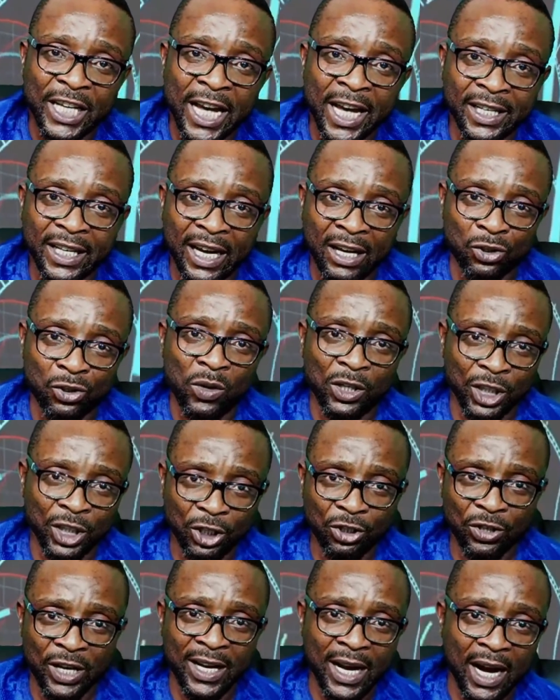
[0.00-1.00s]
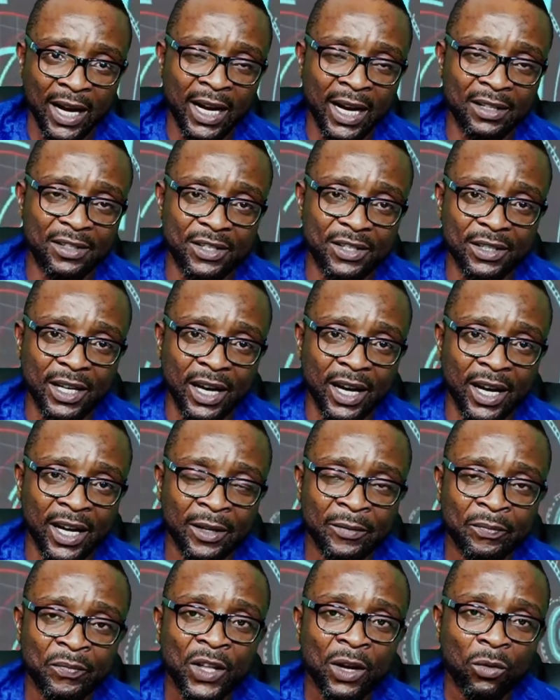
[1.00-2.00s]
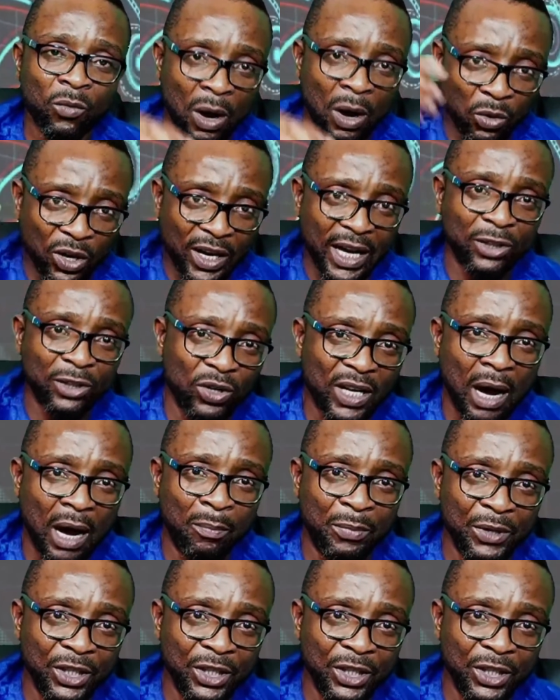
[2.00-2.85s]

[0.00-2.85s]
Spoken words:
As well. You get that kind of thing, eh? When we get to that bridge.